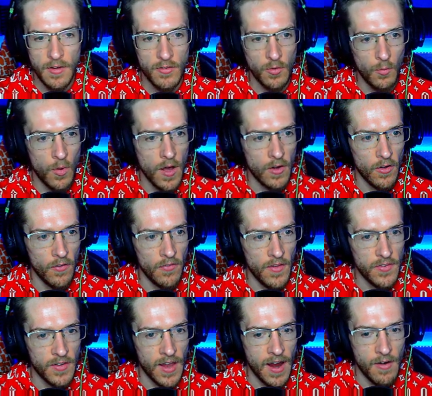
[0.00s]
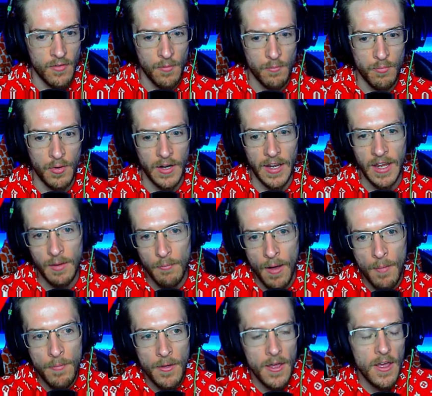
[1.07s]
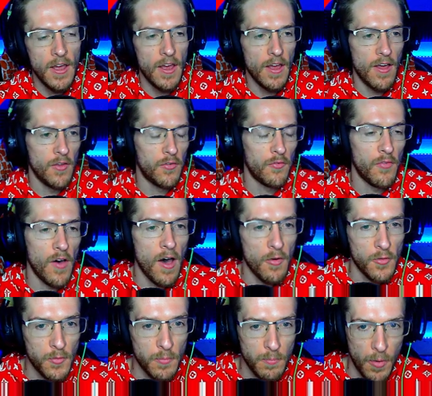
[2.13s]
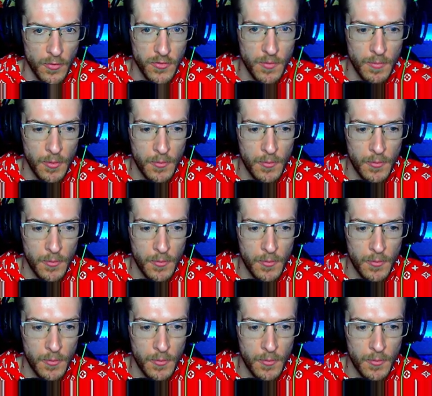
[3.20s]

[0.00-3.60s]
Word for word: to work on this character and bring him up as far as possible.